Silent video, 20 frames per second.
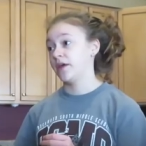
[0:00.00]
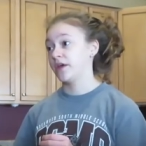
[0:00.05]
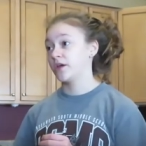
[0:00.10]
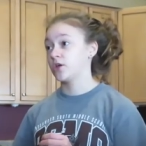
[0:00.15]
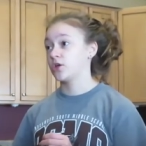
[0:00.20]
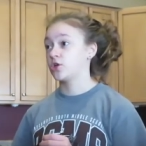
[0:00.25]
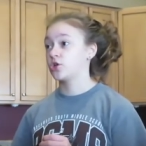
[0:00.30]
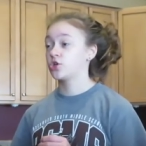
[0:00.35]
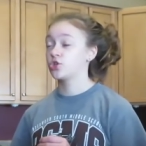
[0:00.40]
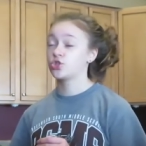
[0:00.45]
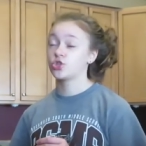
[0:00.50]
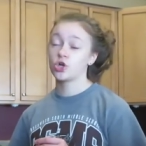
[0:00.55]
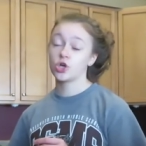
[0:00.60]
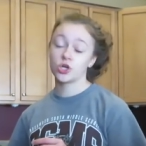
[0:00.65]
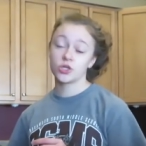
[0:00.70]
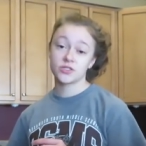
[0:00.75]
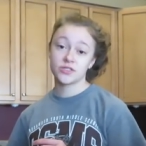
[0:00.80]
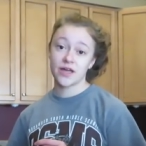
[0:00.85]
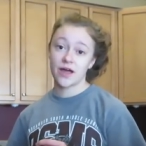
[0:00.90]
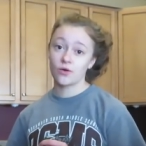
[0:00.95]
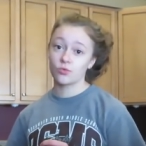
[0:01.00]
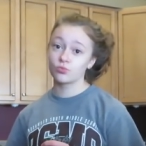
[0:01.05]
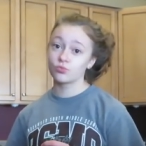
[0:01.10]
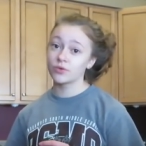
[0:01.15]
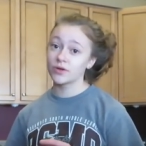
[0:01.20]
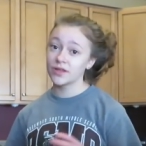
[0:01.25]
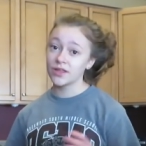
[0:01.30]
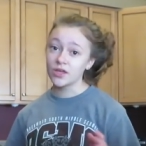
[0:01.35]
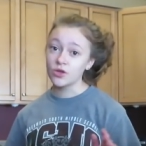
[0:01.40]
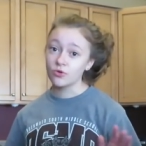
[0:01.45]
it turns
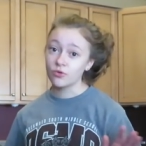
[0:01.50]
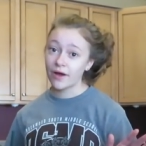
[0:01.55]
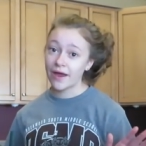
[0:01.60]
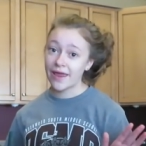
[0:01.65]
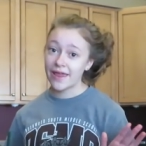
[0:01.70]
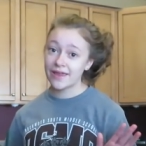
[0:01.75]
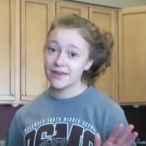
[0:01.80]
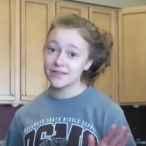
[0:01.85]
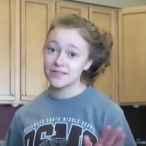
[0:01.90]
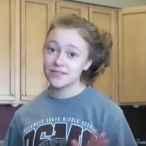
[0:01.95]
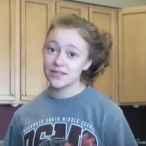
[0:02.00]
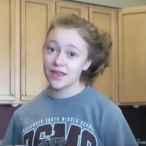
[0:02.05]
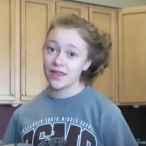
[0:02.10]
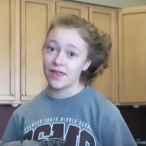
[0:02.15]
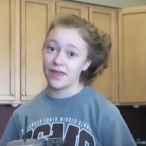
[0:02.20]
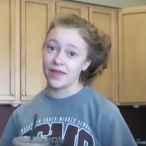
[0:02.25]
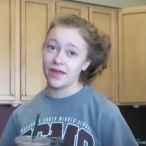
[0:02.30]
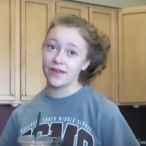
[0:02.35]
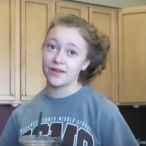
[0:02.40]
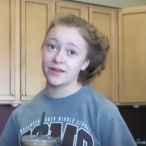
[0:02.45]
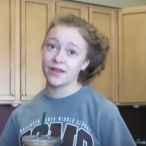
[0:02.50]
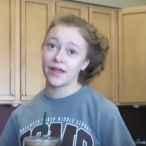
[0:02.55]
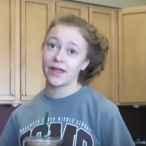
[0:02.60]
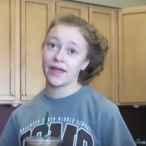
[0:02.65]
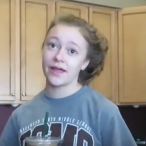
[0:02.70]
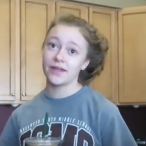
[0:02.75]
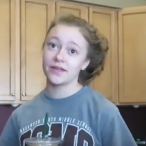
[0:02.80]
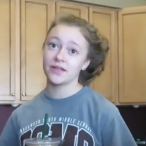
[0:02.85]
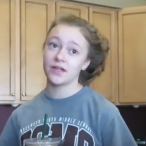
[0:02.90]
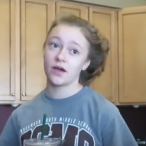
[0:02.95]
out really great and I
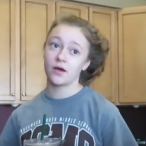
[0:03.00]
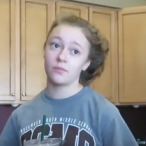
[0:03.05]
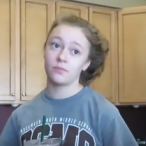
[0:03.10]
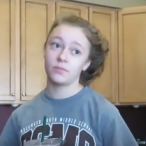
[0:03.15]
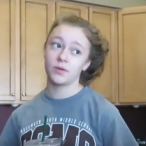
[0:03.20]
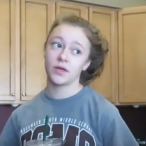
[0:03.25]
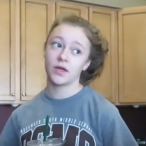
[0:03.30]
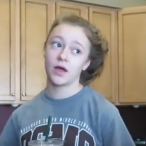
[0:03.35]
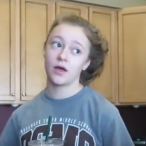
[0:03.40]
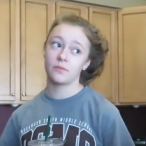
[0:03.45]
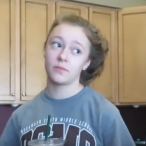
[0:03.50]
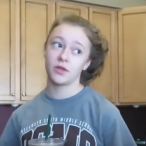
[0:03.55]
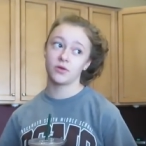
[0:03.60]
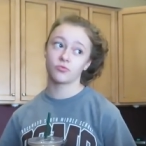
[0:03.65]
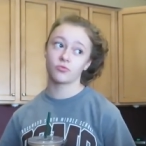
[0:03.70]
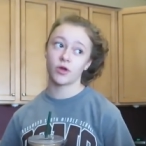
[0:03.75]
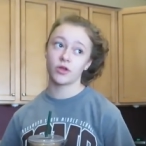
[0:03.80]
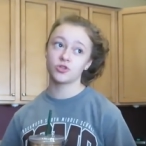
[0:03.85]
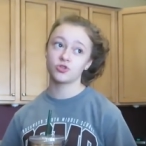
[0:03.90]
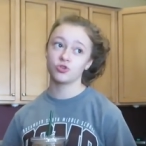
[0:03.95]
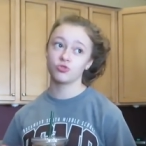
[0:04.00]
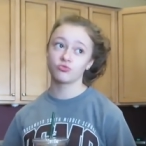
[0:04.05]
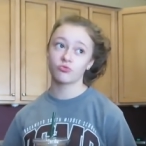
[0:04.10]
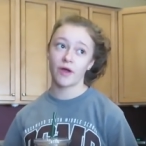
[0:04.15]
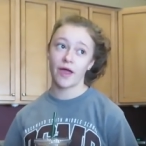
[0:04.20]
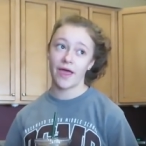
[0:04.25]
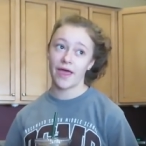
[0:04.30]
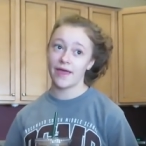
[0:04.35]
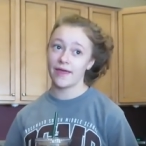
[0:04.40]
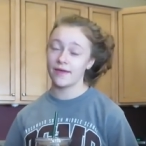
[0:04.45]
end up becoming Rachael
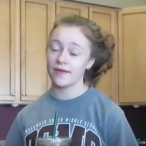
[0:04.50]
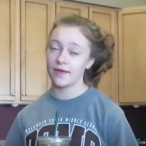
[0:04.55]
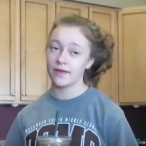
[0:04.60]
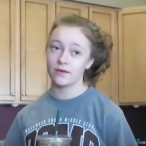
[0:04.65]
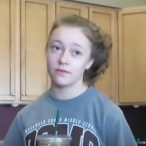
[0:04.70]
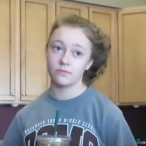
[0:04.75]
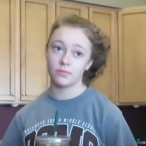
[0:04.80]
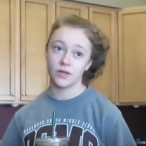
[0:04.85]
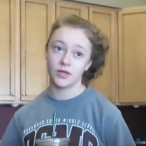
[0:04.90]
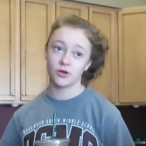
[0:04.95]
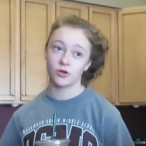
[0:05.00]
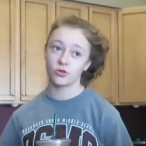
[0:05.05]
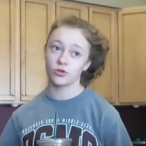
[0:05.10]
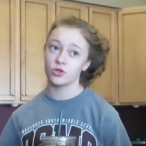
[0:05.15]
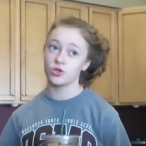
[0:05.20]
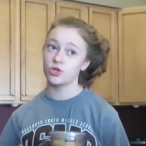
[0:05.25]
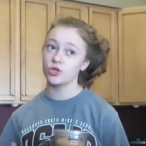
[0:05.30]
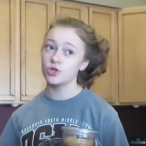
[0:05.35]
Ray and being on the